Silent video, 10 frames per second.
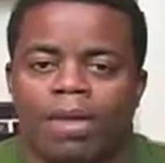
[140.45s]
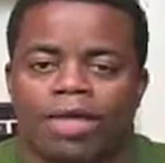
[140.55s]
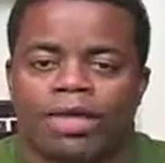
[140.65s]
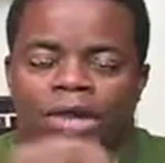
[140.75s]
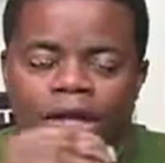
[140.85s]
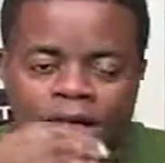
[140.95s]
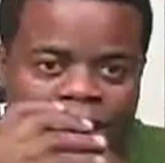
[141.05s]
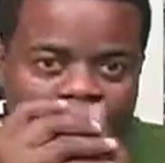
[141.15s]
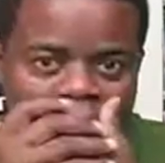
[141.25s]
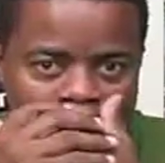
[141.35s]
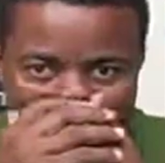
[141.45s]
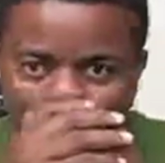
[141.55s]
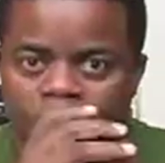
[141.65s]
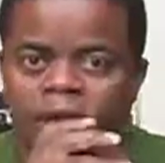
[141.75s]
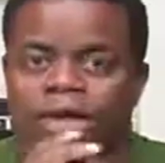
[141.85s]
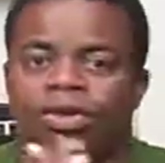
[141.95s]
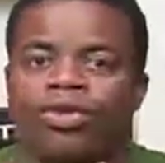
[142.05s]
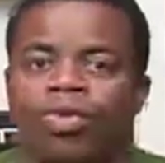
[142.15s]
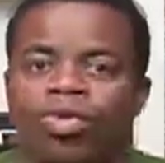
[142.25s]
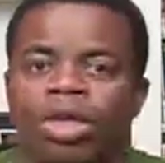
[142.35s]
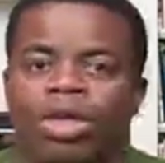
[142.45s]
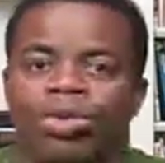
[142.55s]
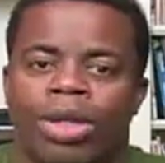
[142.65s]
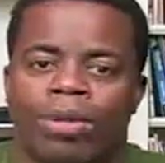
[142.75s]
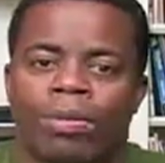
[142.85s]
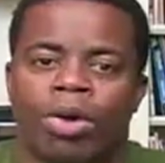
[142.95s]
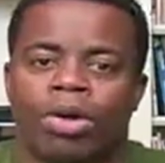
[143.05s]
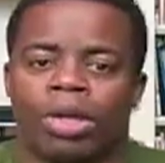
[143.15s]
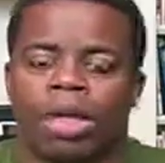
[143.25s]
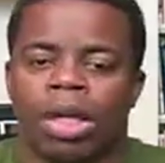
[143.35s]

because I think time is really, really important